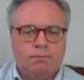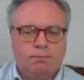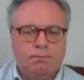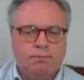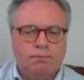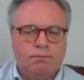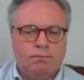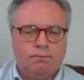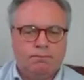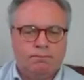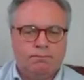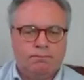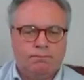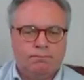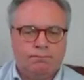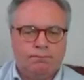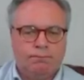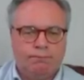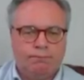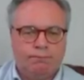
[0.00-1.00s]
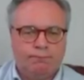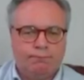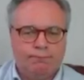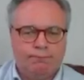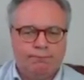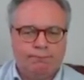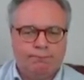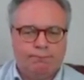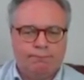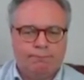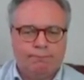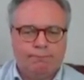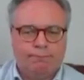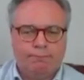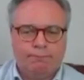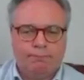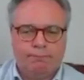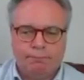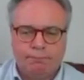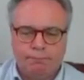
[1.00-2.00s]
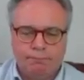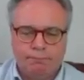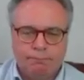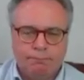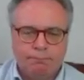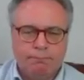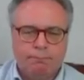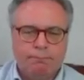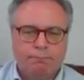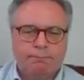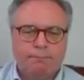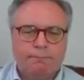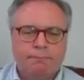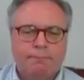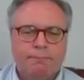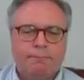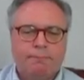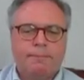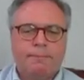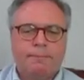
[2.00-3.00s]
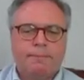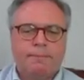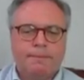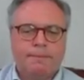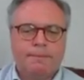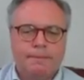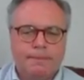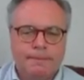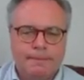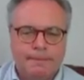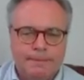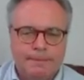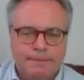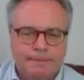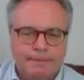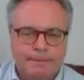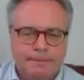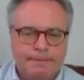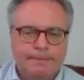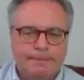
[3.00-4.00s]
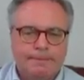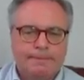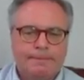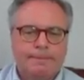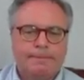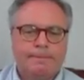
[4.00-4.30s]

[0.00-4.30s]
No words are spoken by the person on screen.